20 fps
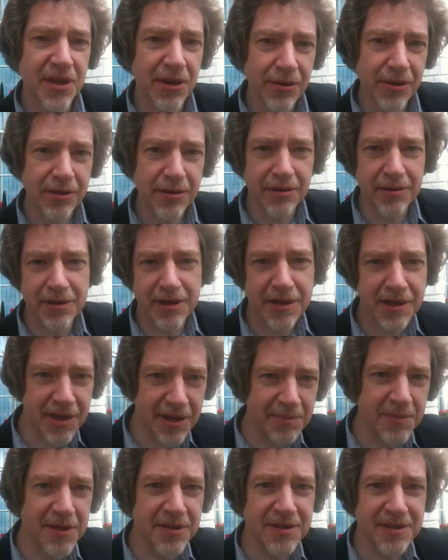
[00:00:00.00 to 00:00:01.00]
going on in
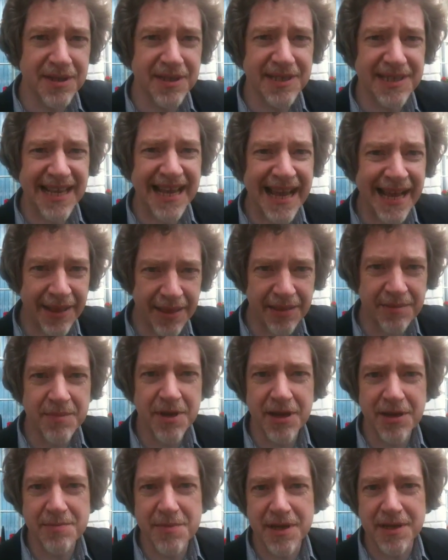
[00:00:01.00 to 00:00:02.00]
communities at the
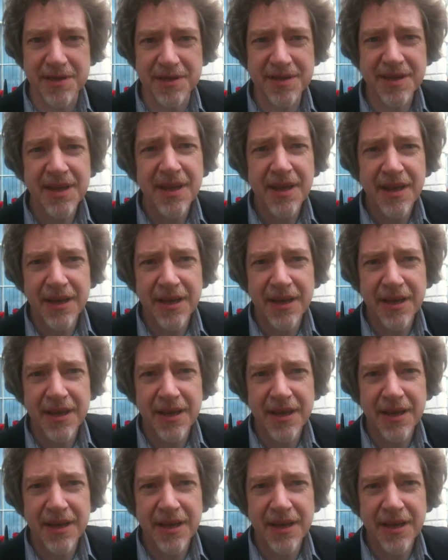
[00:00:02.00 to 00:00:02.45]
moment,